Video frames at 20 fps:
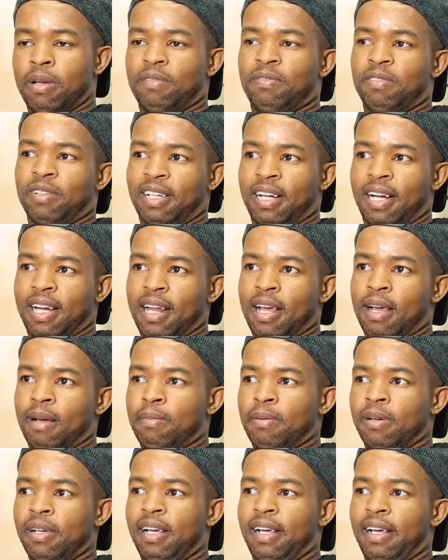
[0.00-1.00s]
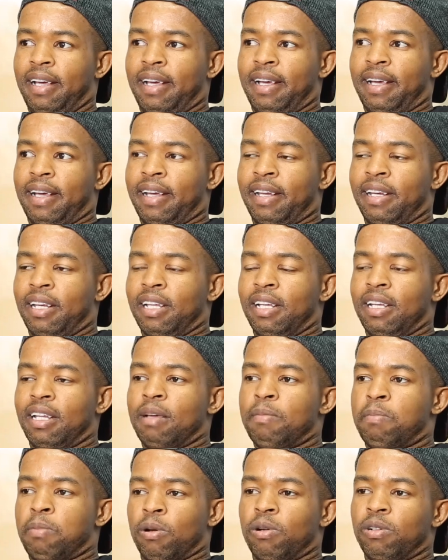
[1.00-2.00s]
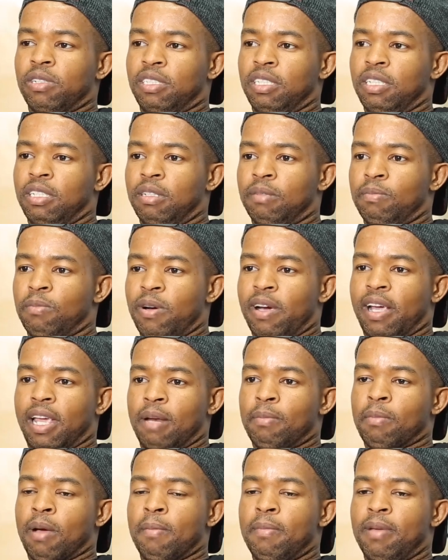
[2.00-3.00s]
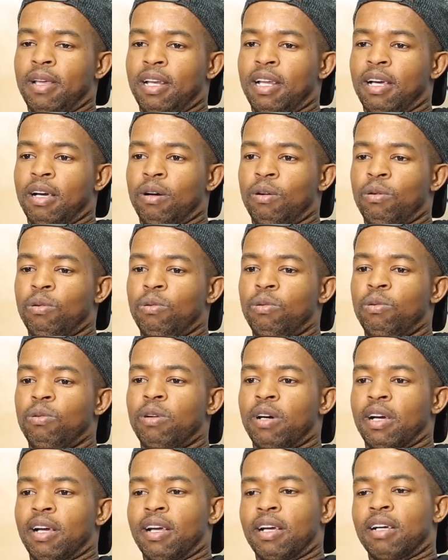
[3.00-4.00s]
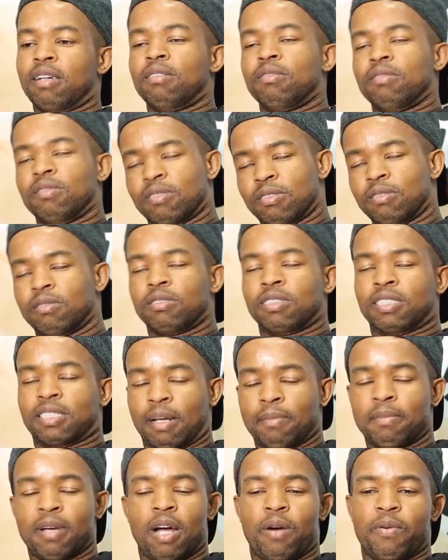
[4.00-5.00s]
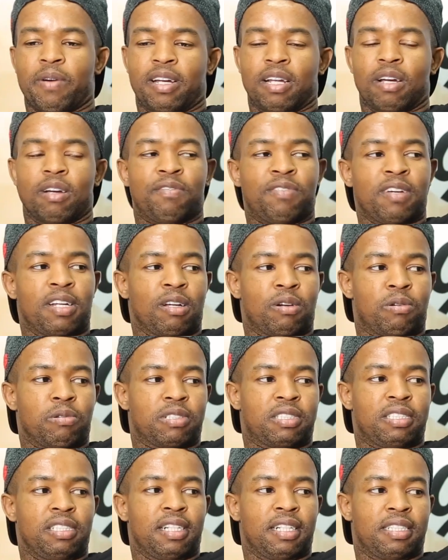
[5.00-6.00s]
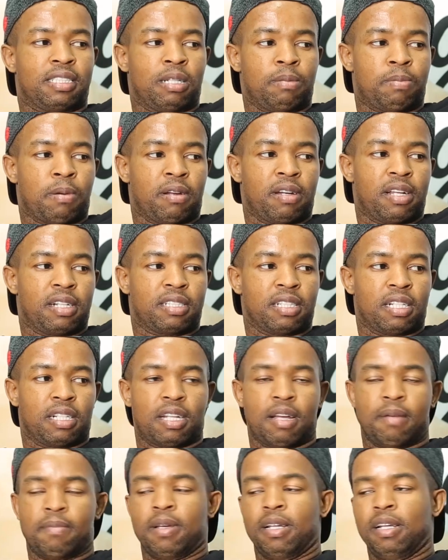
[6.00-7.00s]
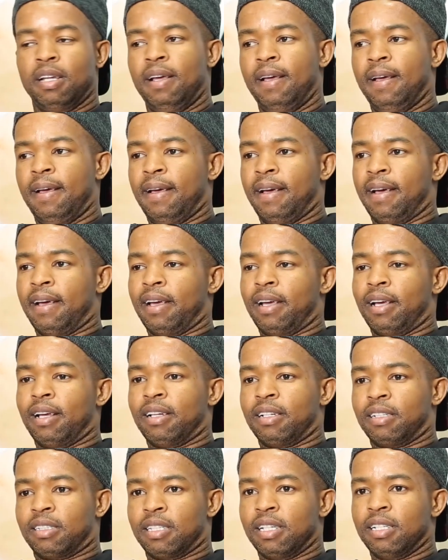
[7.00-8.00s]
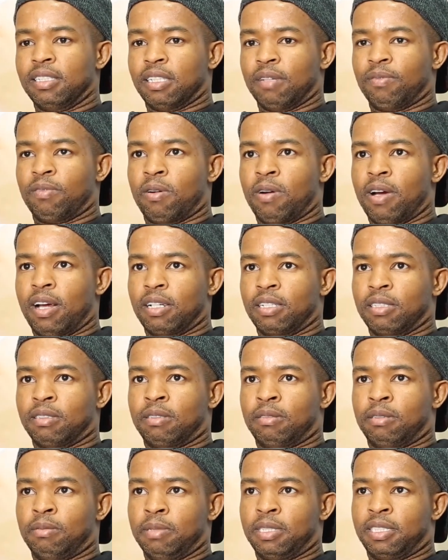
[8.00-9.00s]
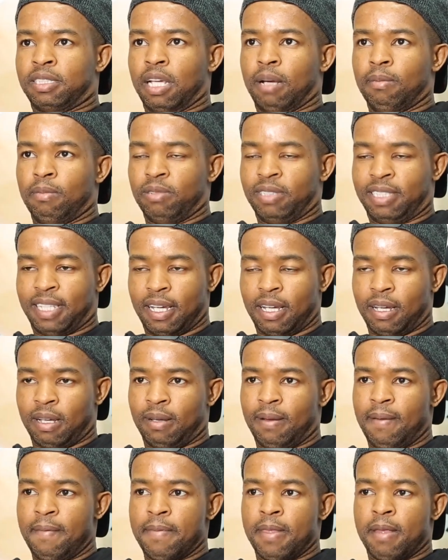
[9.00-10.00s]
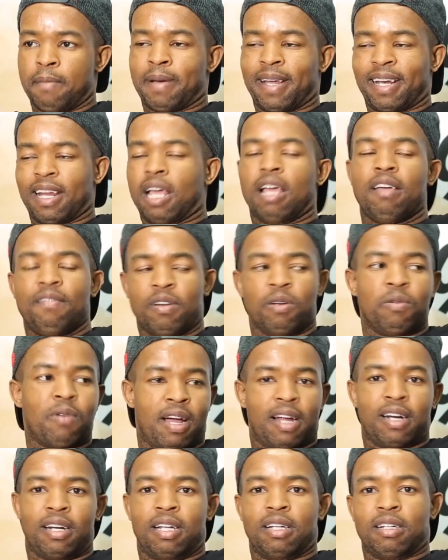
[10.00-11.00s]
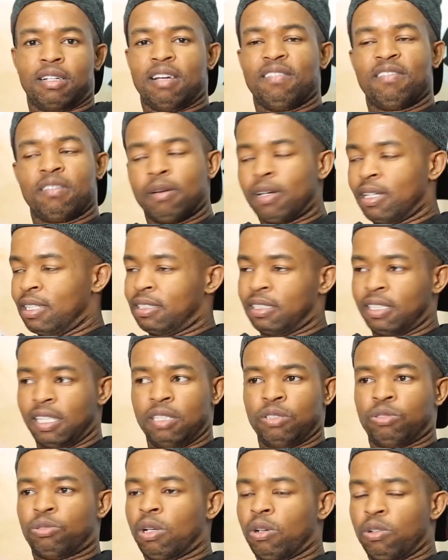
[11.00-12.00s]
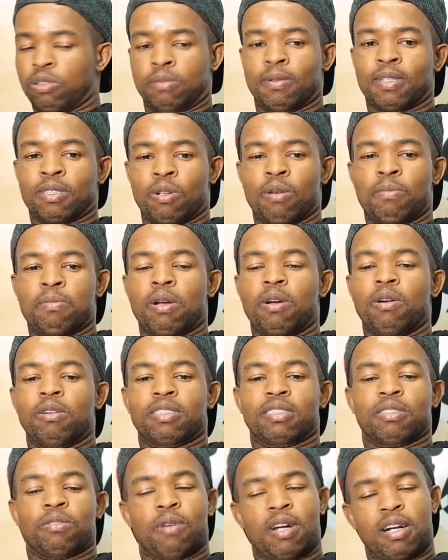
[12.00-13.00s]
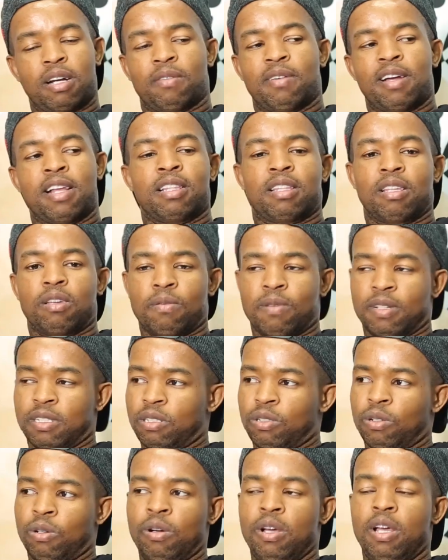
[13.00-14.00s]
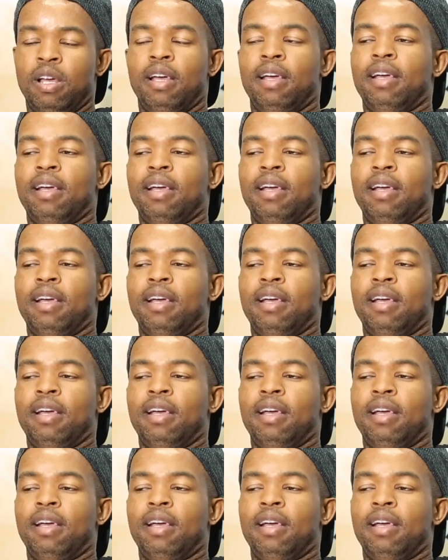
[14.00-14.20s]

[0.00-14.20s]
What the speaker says: for the club, and then they brought in Morgan Mamila, who somehow had a very good thing at Chippa United. I mean, things have quite to be stable there, but everyone is saying Swallows must go because one thing you must know,